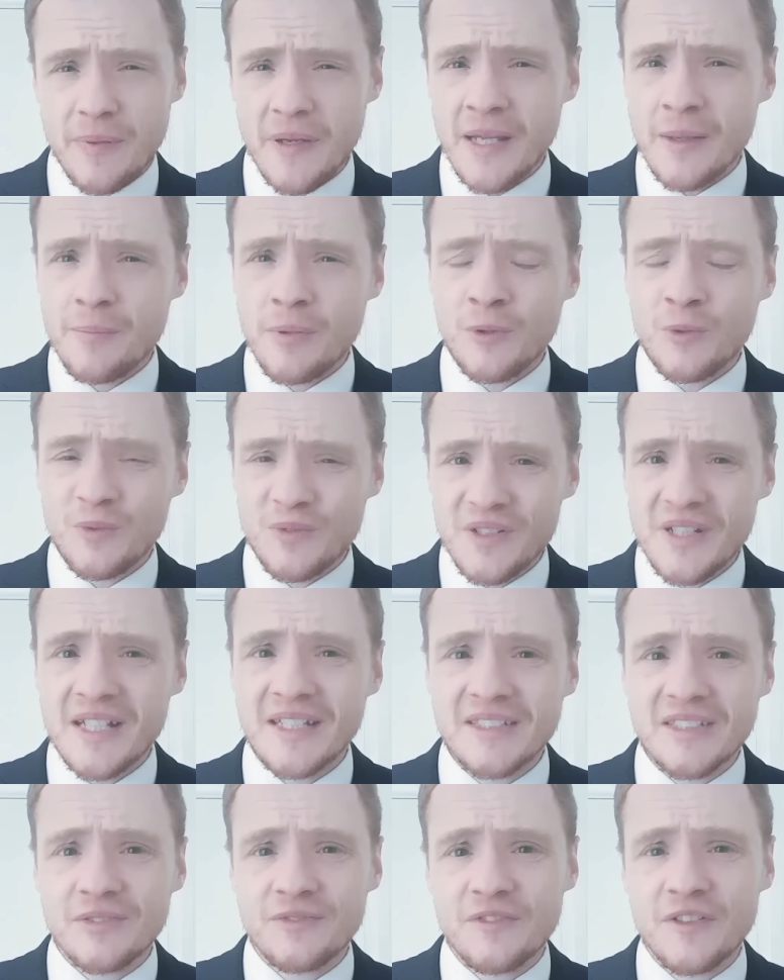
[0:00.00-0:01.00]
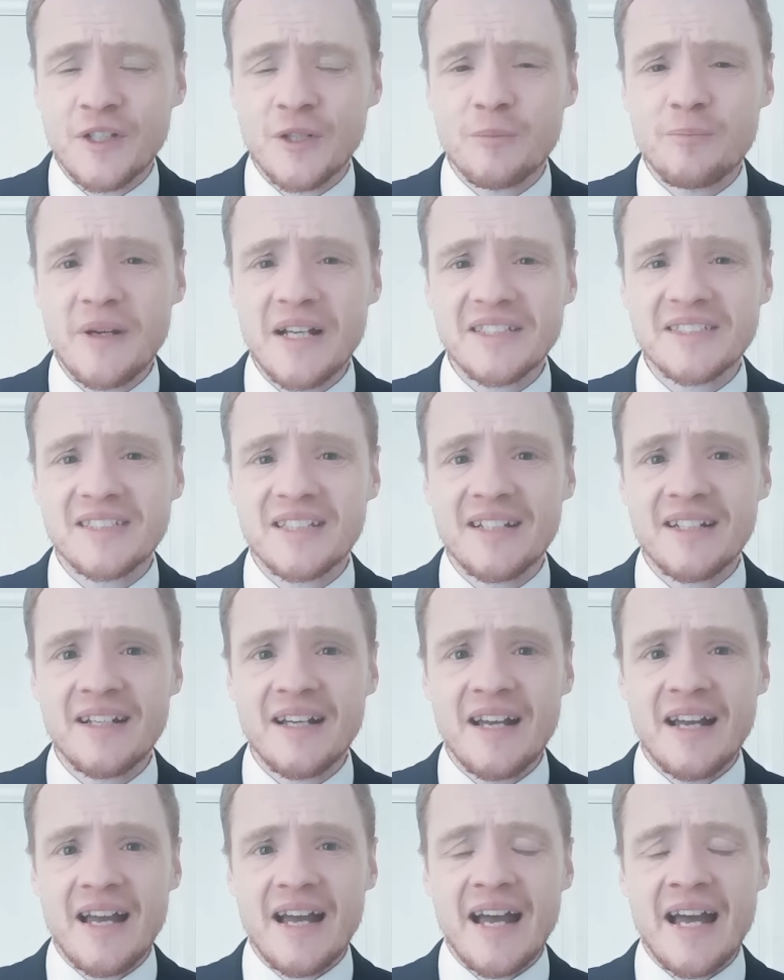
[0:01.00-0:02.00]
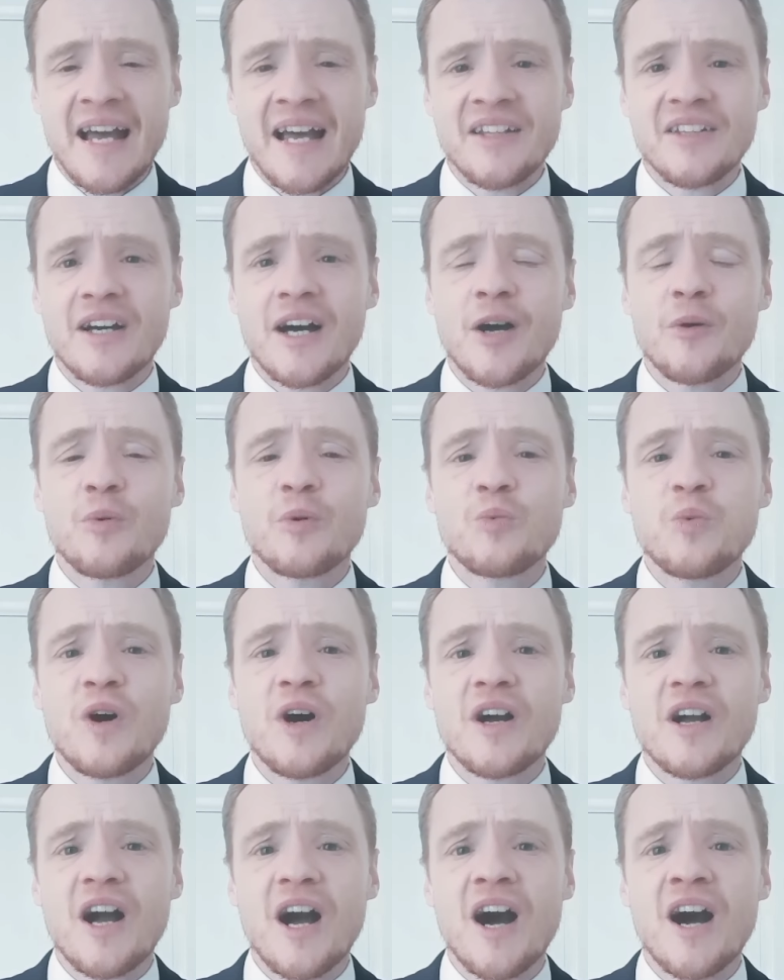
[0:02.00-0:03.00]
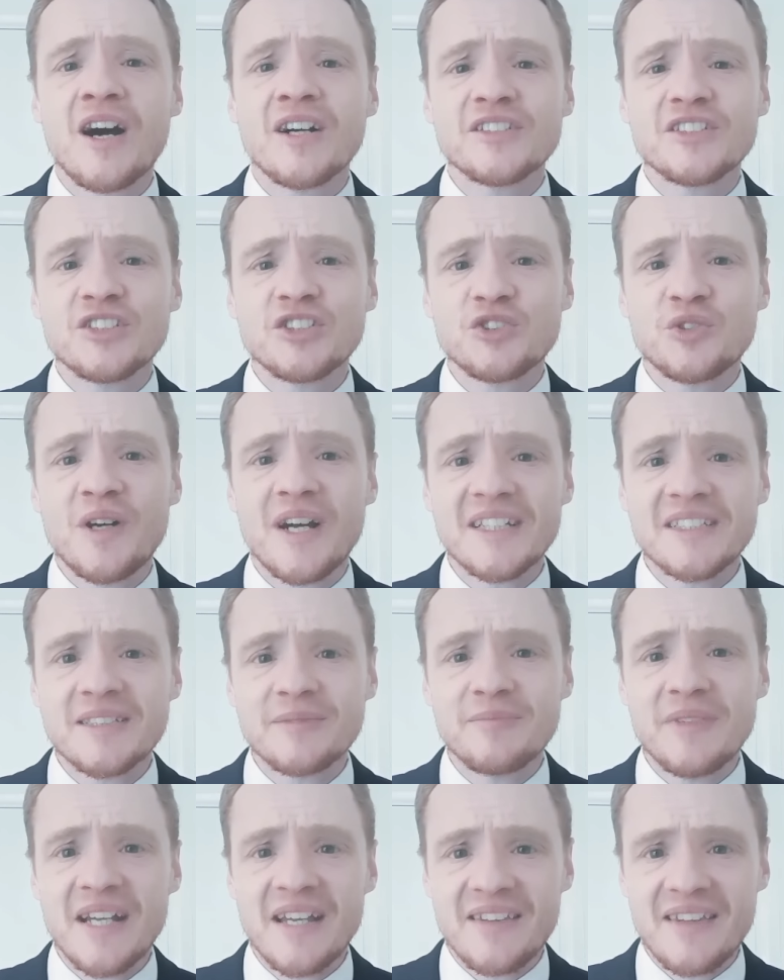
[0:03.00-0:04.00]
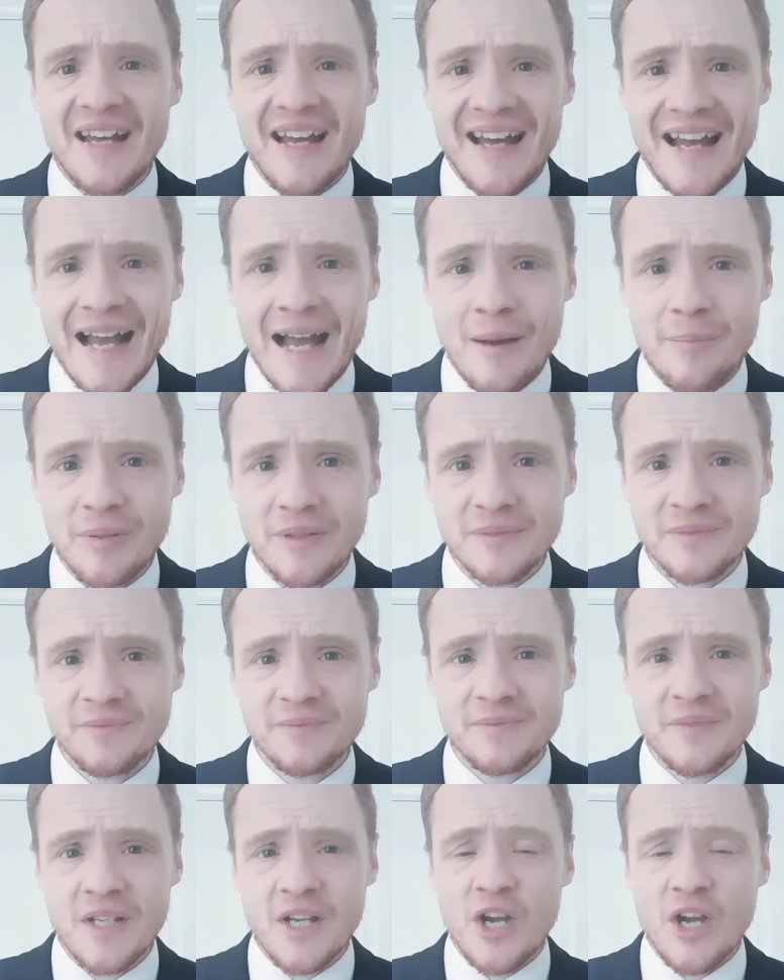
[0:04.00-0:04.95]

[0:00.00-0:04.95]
people need to feel better, and I would work hard to try to make that happen.